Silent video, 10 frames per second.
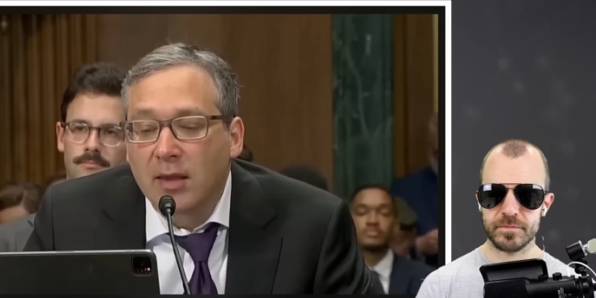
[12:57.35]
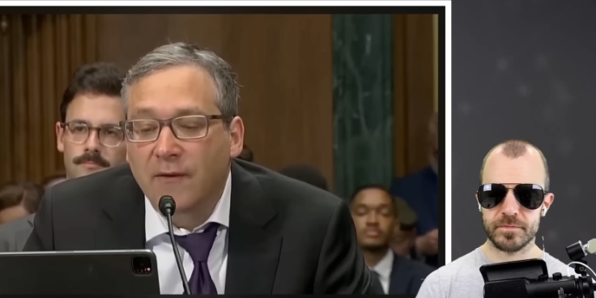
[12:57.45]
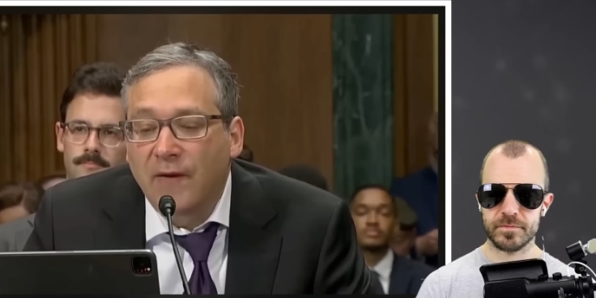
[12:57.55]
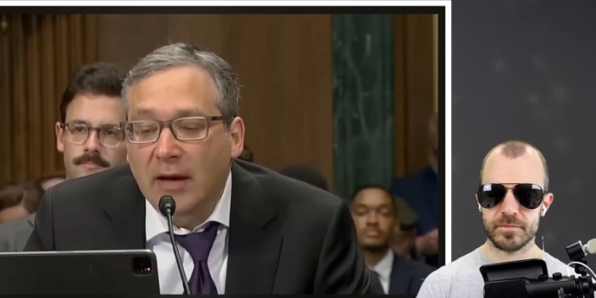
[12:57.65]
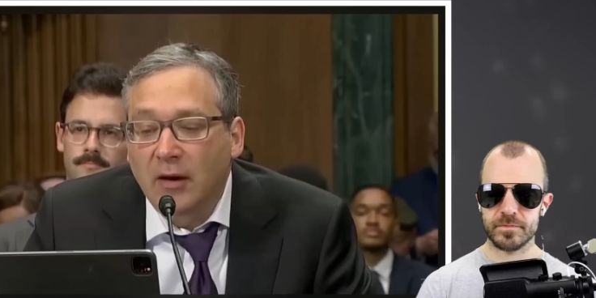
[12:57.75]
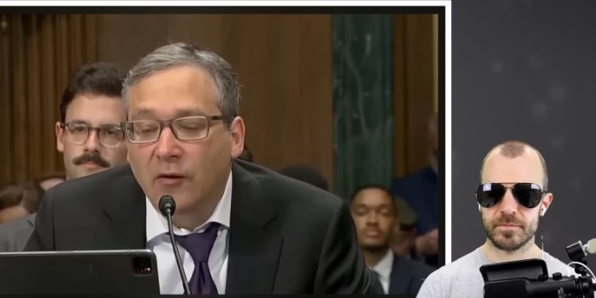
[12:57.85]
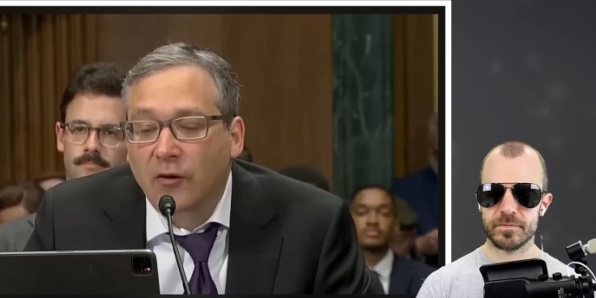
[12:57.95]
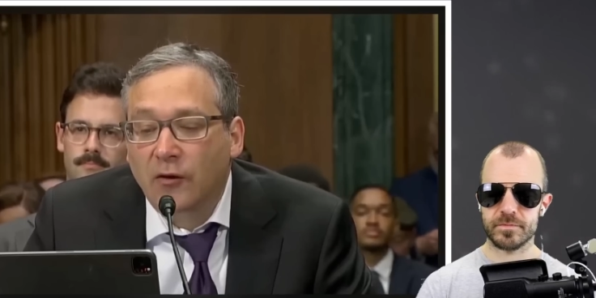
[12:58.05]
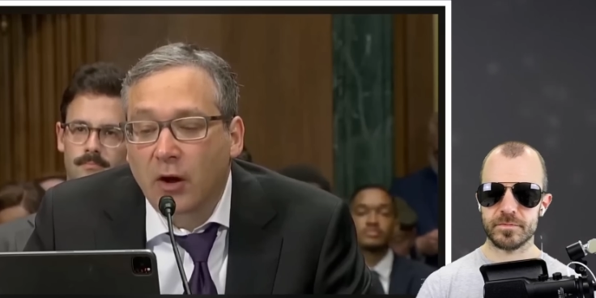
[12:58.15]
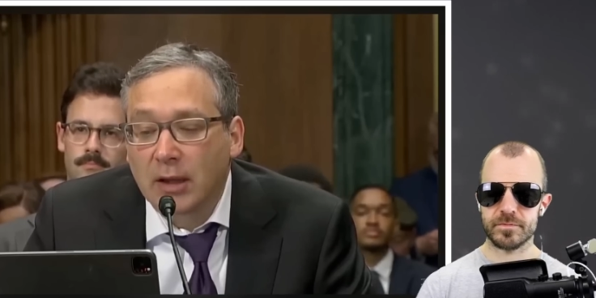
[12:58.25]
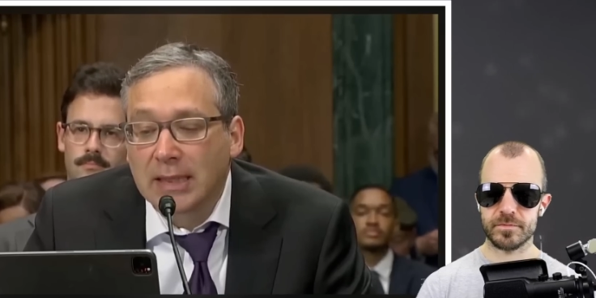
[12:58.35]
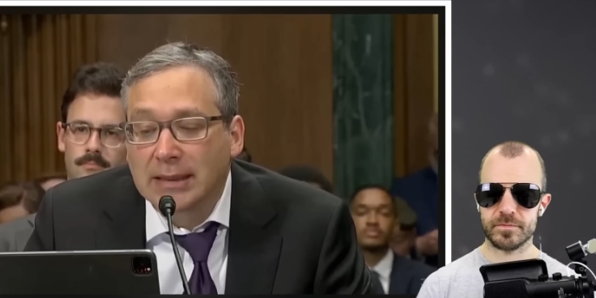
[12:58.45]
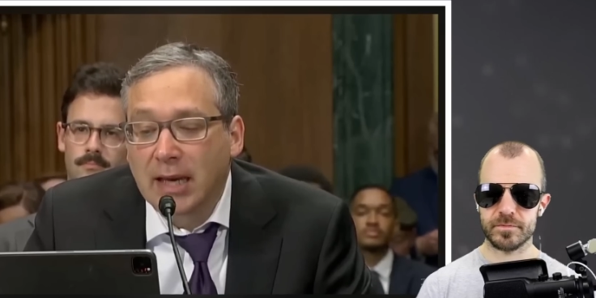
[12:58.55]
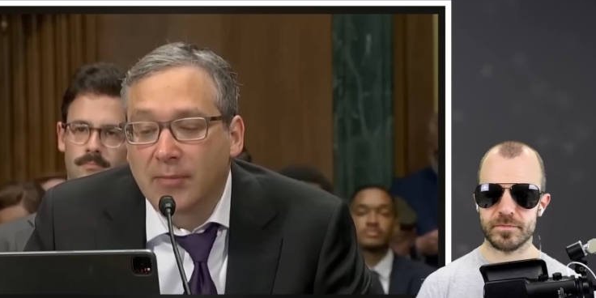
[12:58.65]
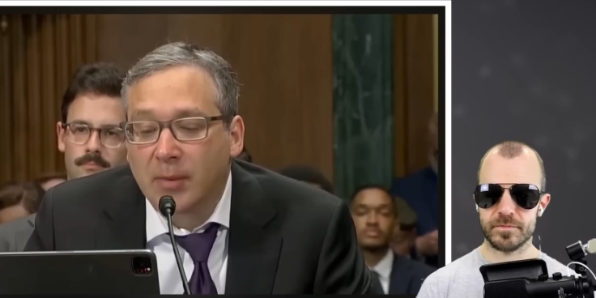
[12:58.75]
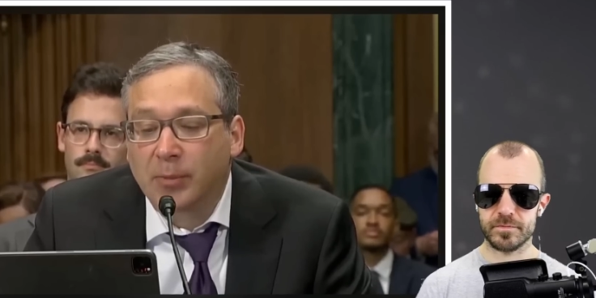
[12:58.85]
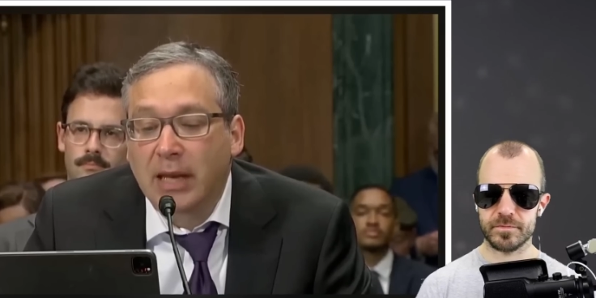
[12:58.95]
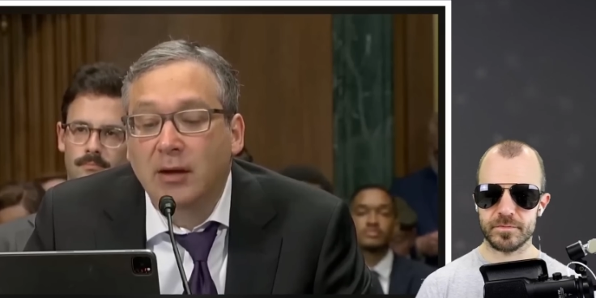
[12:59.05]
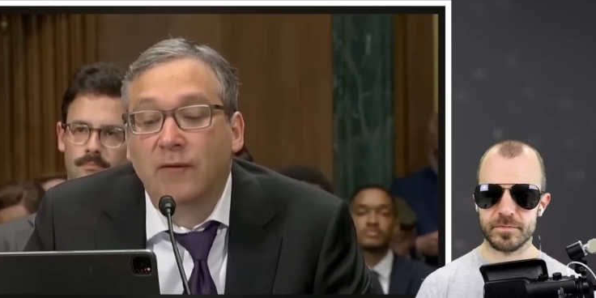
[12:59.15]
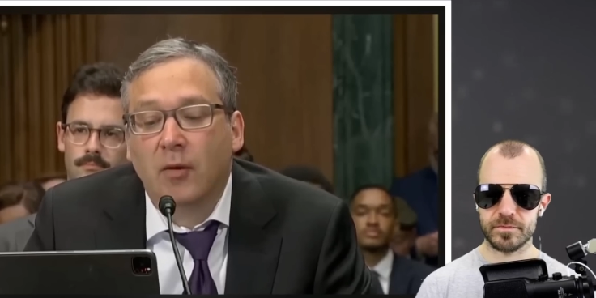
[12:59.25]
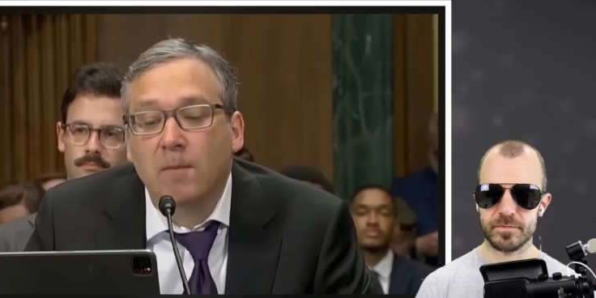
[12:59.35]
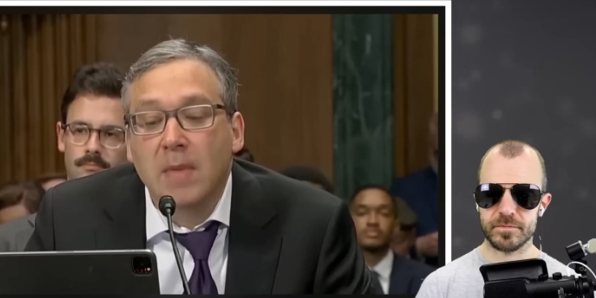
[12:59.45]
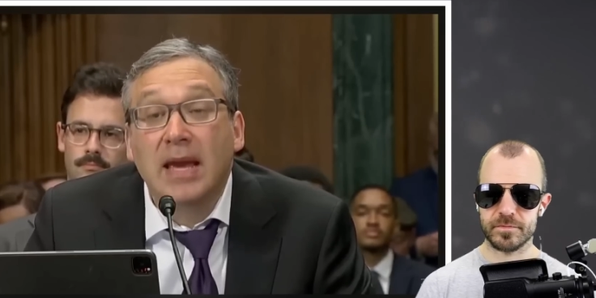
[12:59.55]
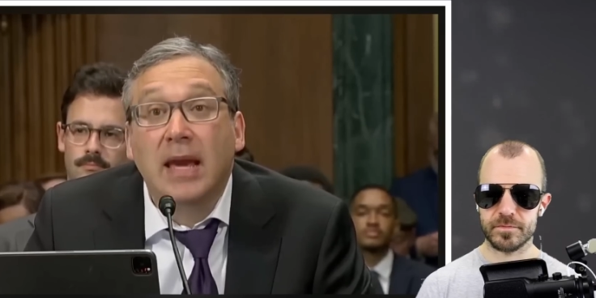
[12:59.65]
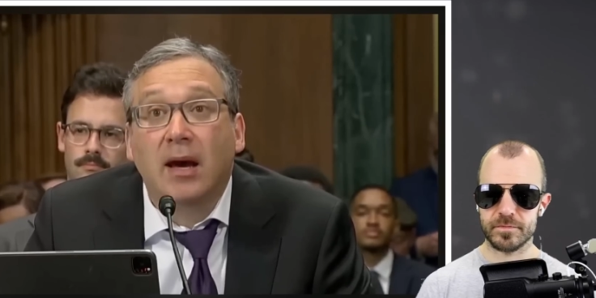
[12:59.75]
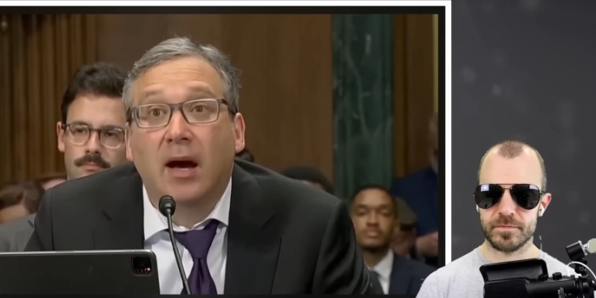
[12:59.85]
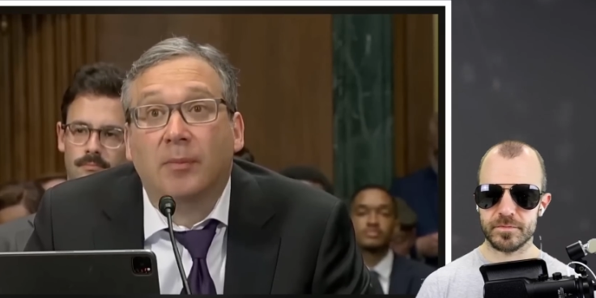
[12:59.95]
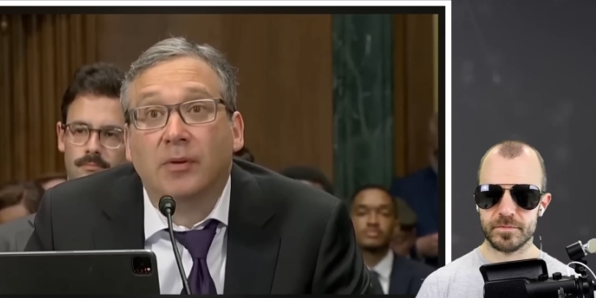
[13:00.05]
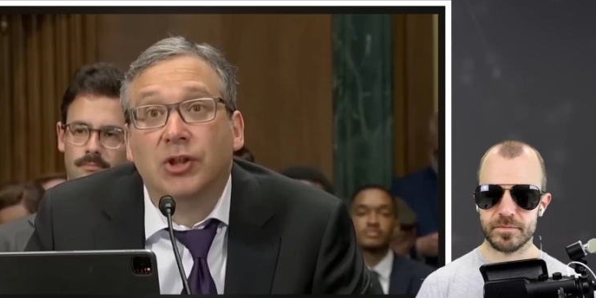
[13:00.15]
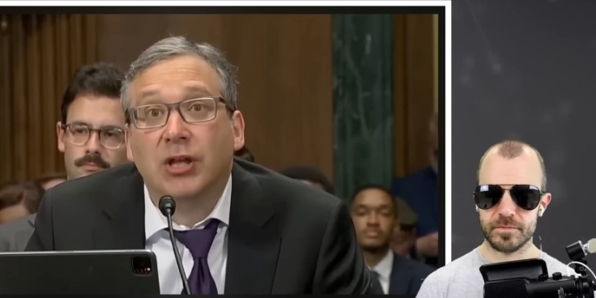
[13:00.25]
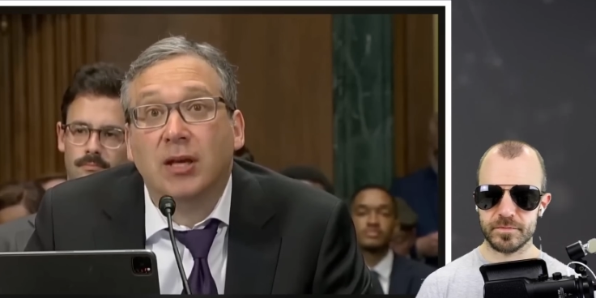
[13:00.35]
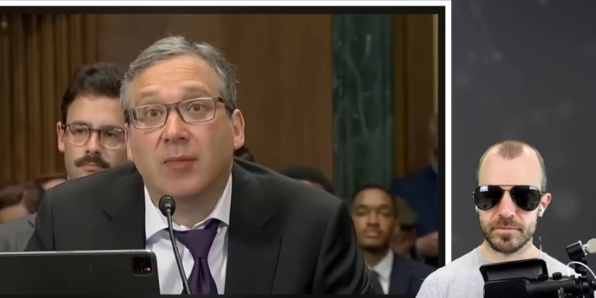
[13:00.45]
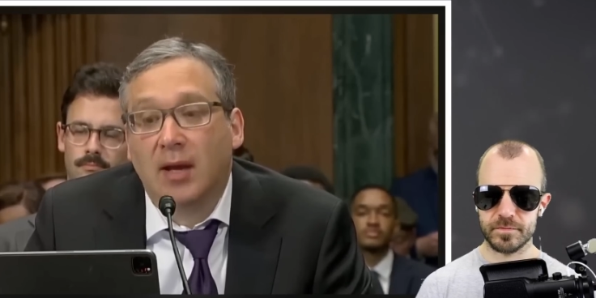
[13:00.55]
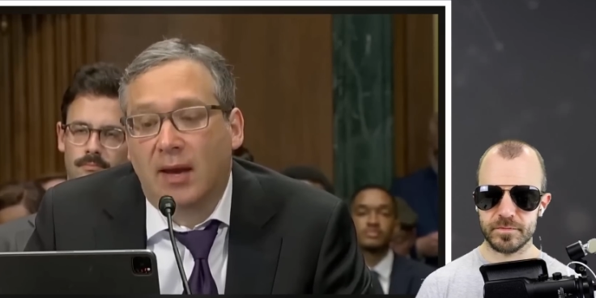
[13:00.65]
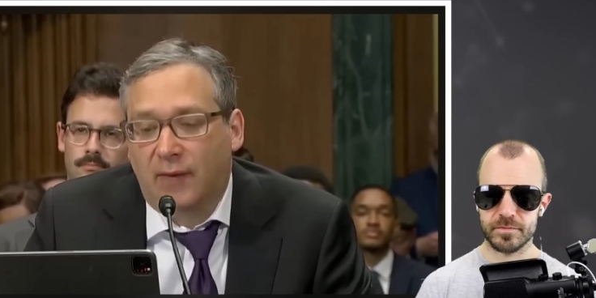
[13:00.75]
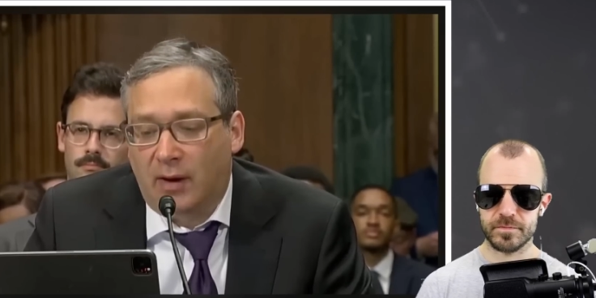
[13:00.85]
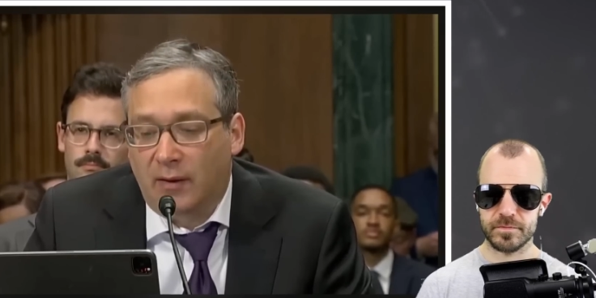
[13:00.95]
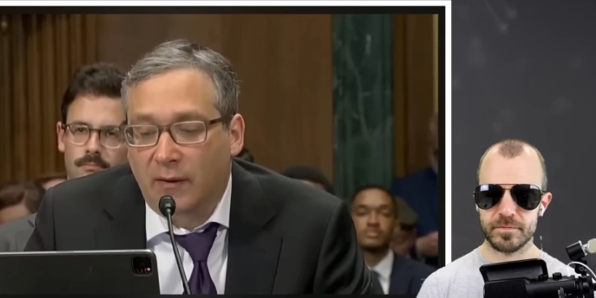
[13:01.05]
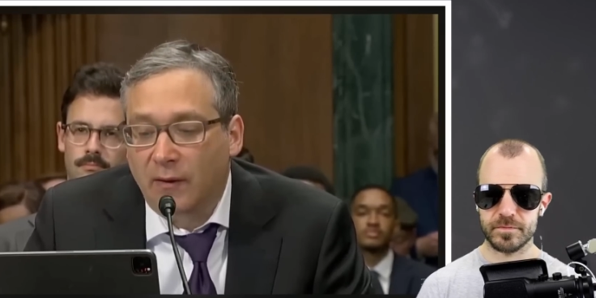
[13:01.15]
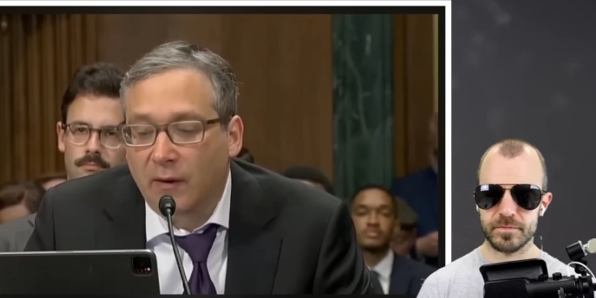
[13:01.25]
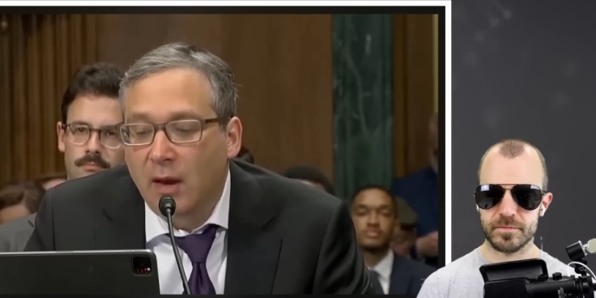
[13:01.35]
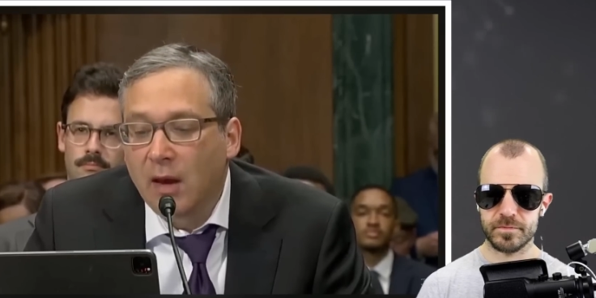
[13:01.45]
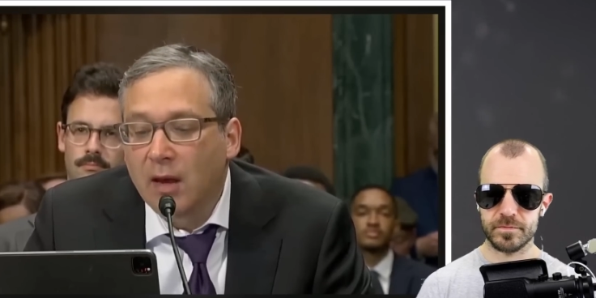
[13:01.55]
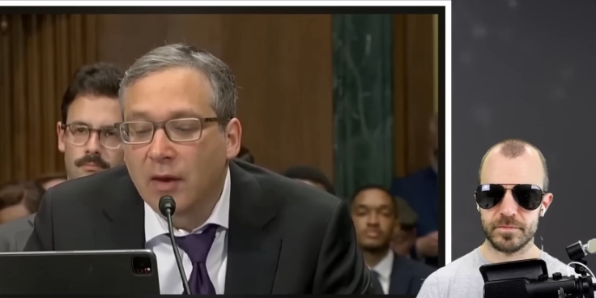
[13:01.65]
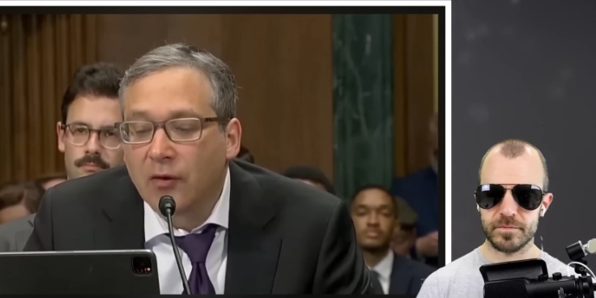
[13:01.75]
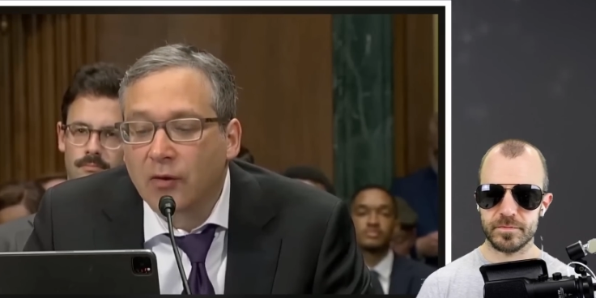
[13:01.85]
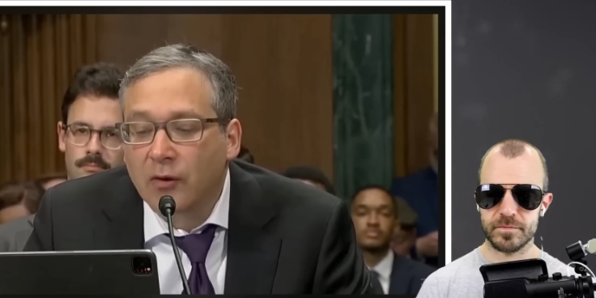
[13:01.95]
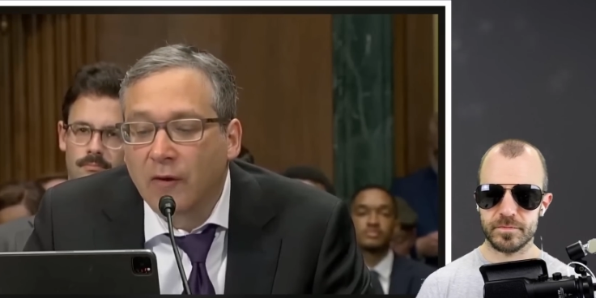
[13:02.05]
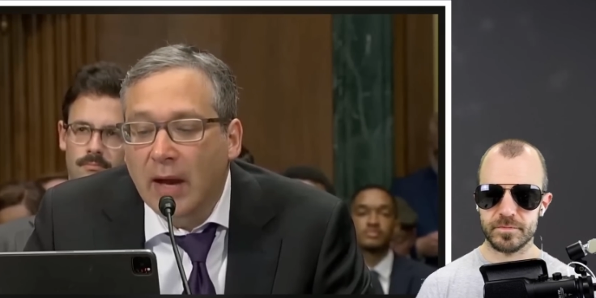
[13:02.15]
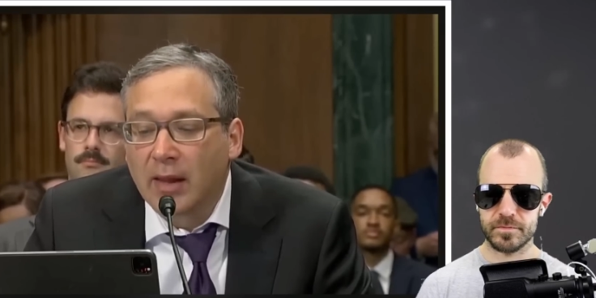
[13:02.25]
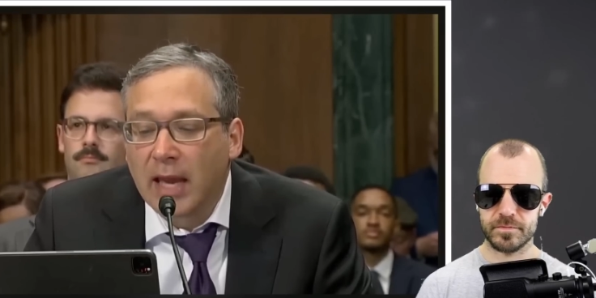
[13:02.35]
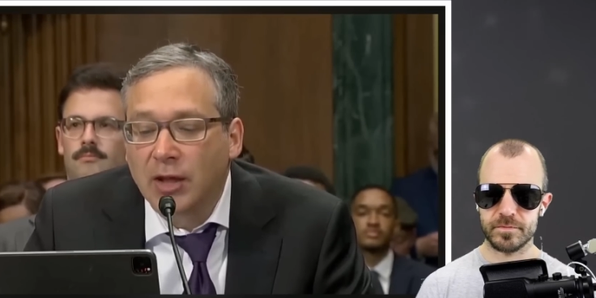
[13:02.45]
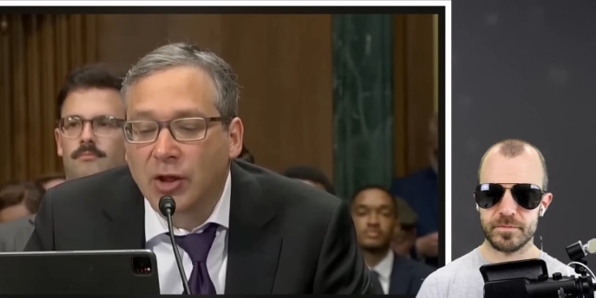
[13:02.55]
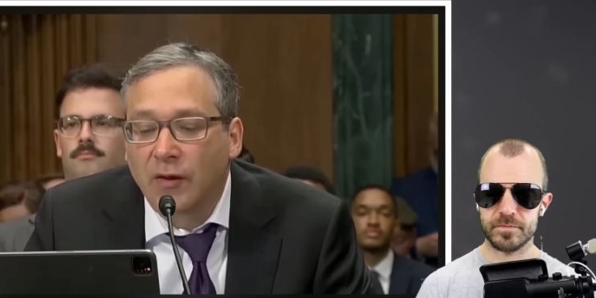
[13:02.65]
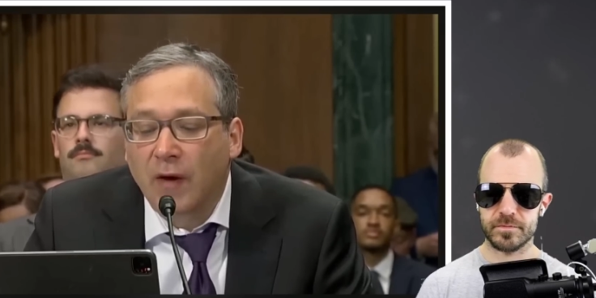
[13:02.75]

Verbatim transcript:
Speaker 1: defendants are starting to claim that plaintiffs are making up legitimate evidence. These sorts of allegations